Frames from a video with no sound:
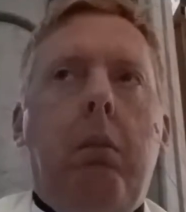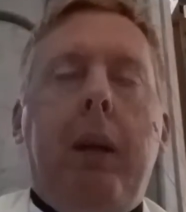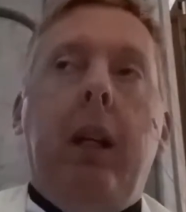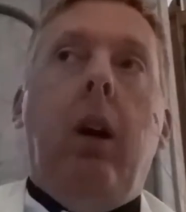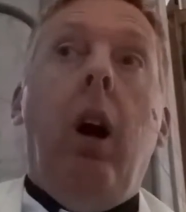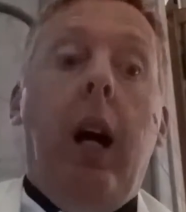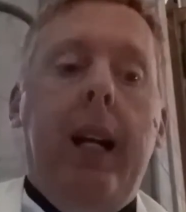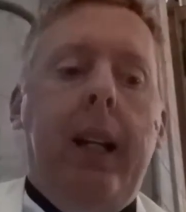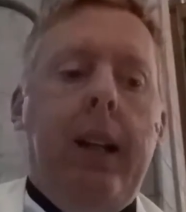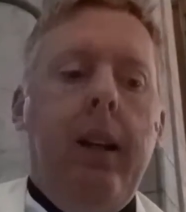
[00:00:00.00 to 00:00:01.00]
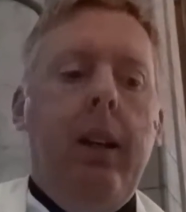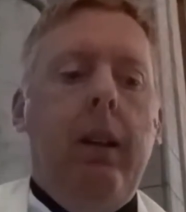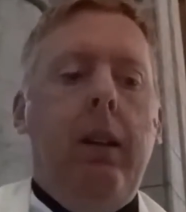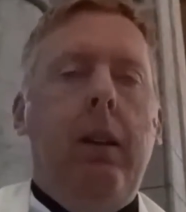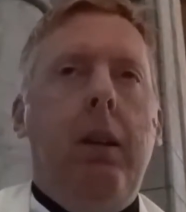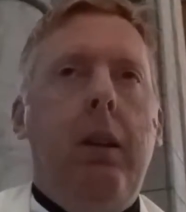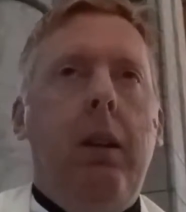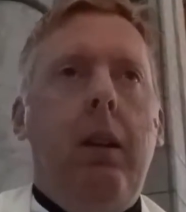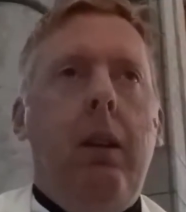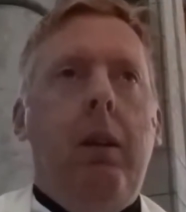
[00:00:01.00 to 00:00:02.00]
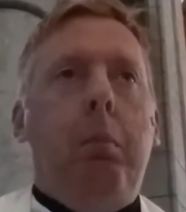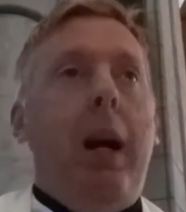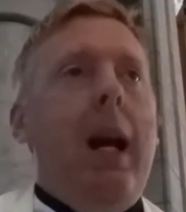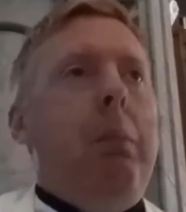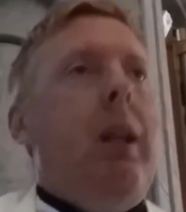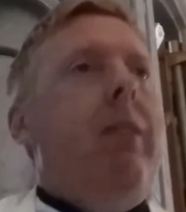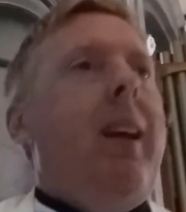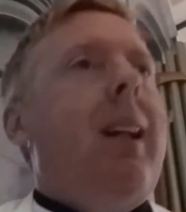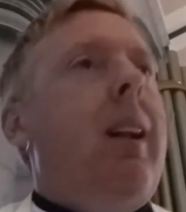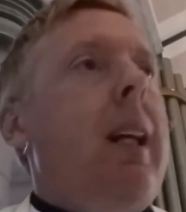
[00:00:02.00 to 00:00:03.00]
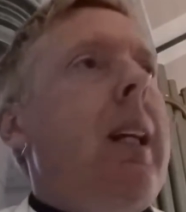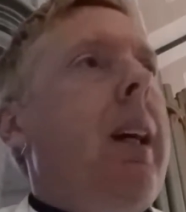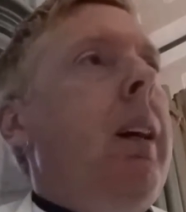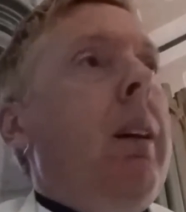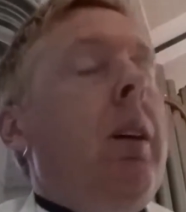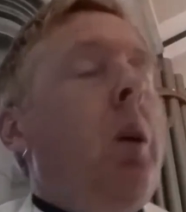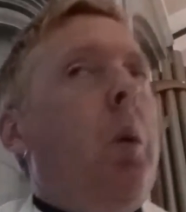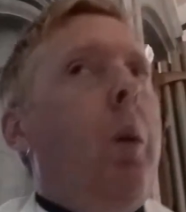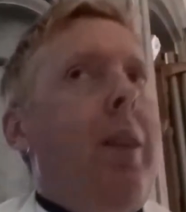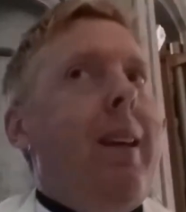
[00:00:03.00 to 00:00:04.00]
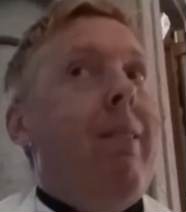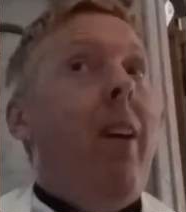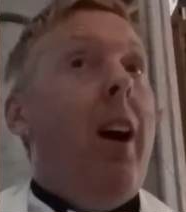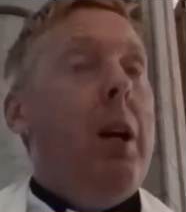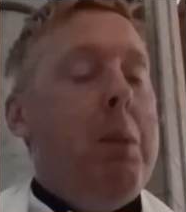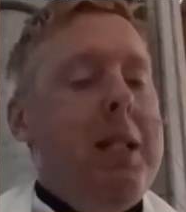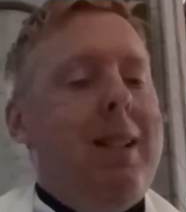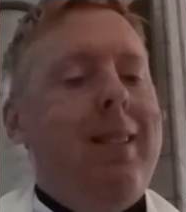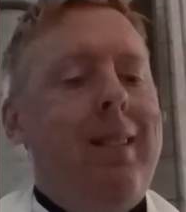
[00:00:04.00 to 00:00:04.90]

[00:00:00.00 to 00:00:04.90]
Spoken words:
being kinder, perhaps even cleaner with the environment.